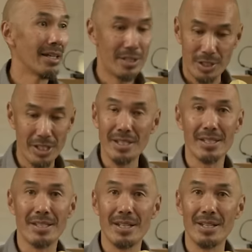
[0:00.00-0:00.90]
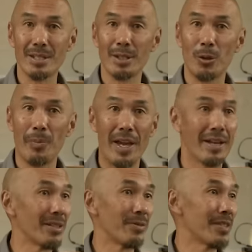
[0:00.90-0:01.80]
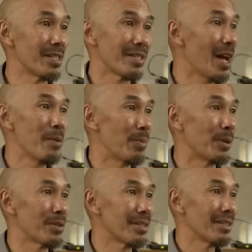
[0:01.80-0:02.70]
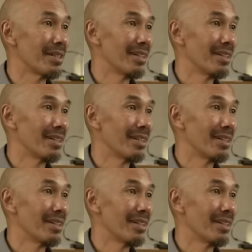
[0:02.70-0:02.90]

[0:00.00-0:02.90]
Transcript: It's Jesus and his little band of disciples